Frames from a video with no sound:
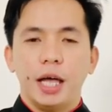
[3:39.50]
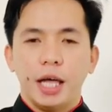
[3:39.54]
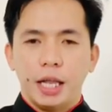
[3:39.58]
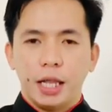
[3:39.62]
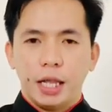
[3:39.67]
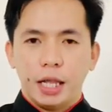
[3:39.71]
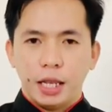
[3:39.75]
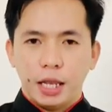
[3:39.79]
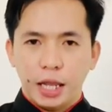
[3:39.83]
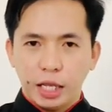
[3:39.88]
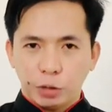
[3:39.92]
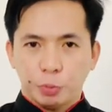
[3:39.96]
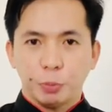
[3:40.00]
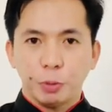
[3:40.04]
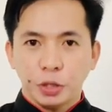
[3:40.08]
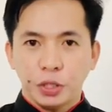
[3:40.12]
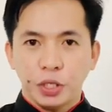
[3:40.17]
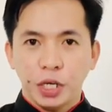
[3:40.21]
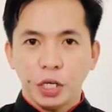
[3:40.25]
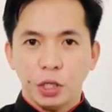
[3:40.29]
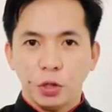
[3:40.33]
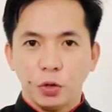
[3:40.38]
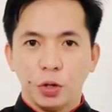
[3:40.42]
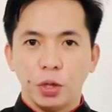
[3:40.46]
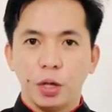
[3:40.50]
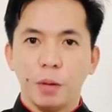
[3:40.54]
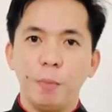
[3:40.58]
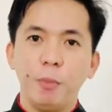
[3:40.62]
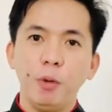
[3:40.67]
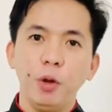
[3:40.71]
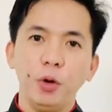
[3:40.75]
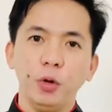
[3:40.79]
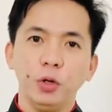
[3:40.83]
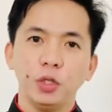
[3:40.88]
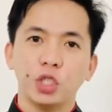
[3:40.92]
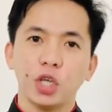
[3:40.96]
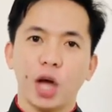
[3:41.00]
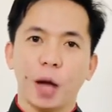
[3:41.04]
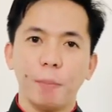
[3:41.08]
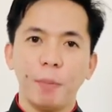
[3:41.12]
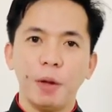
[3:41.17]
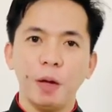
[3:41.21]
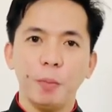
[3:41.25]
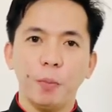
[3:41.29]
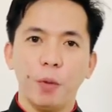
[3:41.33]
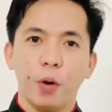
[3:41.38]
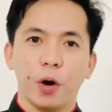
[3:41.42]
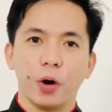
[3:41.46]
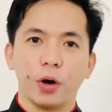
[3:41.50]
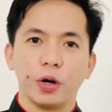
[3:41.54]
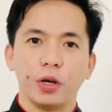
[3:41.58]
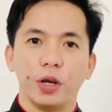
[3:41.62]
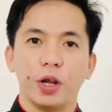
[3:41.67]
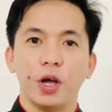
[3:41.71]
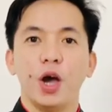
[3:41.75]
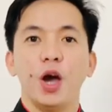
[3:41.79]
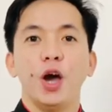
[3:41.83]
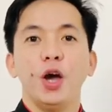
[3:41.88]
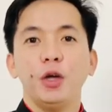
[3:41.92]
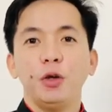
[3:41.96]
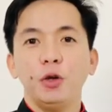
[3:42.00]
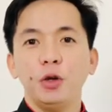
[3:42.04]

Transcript: Let's proceed to the blue chopping board.